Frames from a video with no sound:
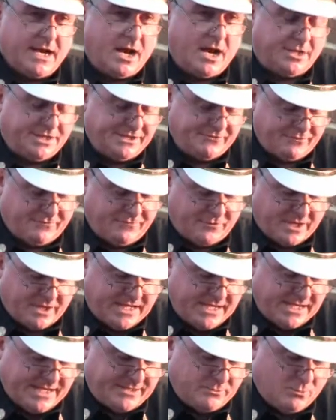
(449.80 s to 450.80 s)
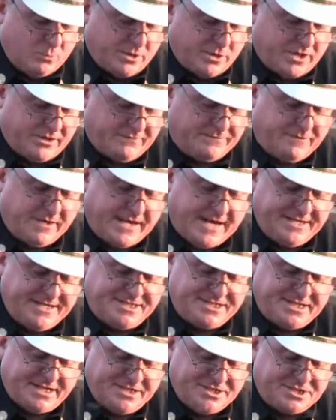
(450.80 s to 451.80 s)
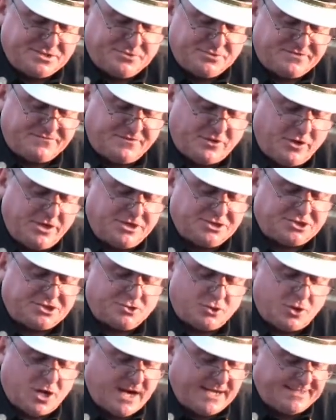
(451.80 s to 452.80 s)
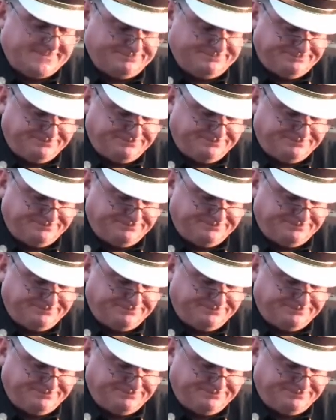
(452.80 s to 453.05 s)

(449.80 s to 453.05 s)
I'll never forget one of the flight attendants was very distraught,